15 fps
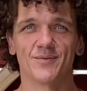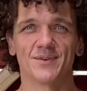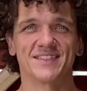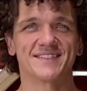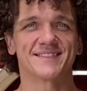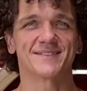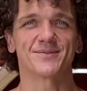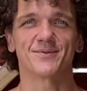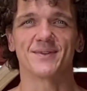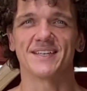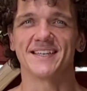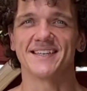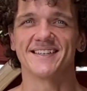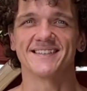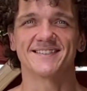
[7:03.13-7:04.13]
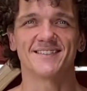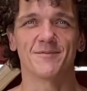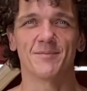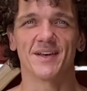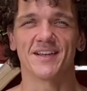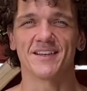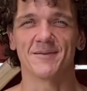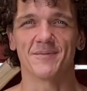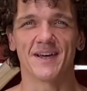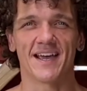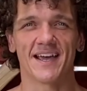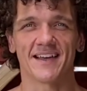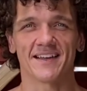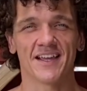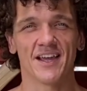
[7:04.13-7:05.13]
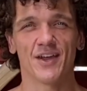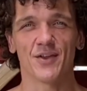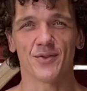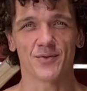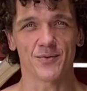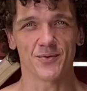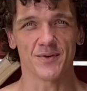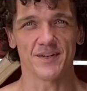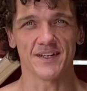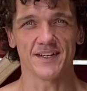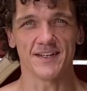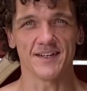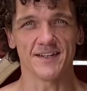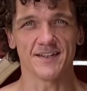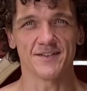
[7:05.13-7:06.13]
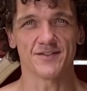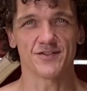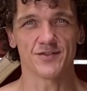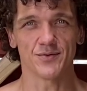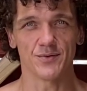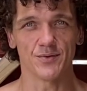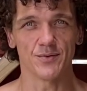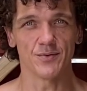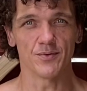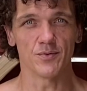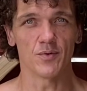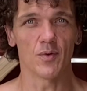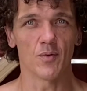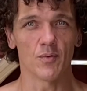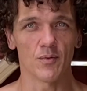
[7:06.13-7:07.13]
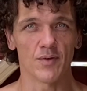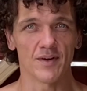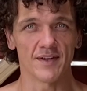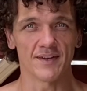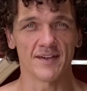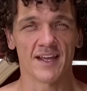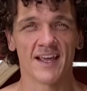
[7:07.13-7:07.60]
We squeeze the belly back, 3, 2, 1.